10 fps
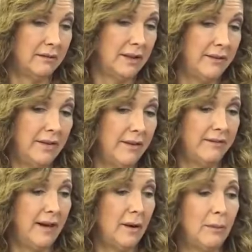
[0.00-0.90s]
leaving the
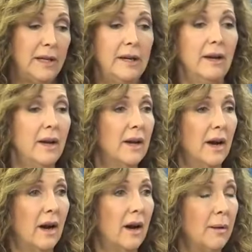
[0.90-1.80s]
family,
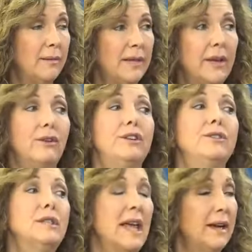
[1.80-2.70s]
um, they'll
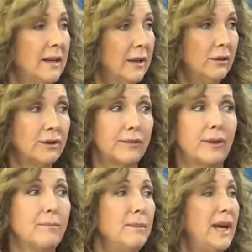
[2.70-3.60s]
use that guilt for
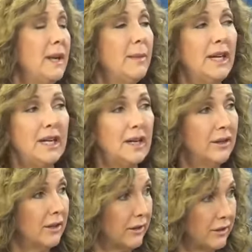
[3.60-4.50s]
many, many
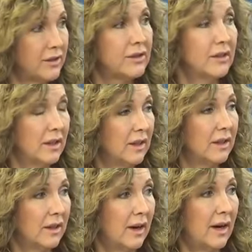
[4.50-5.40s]
years.
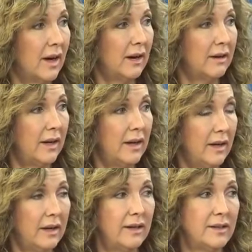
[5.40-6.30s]
Mm. Uh, and,
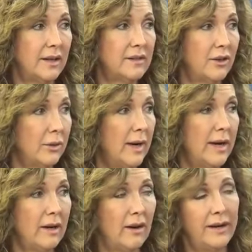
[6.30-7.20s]
and, it does
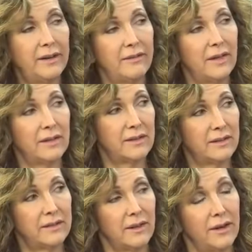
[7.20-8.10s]
create kind of
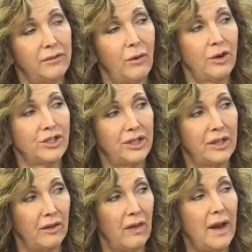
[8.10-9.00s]
this
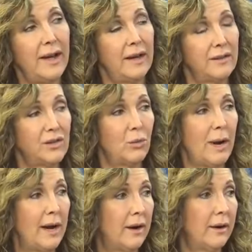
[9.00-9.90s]
unfortunate alliance
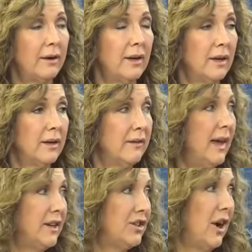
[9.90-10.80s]
where
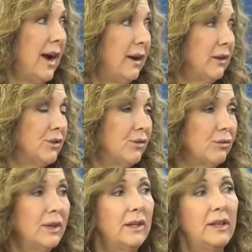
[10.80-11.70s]
that child
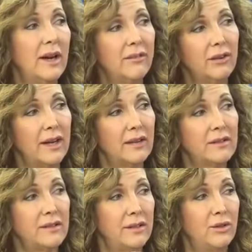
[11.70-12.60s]
really never
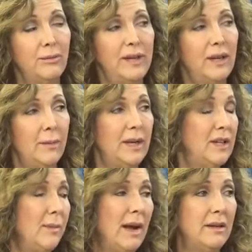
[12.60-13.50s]
gets to become
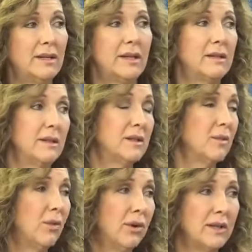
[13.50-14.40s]
independent and mm.
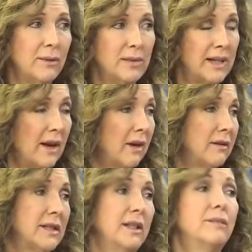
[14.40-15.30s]
support mm.
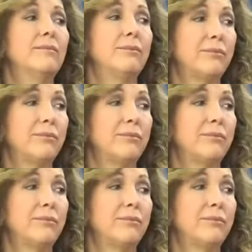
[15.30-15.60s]
themselves and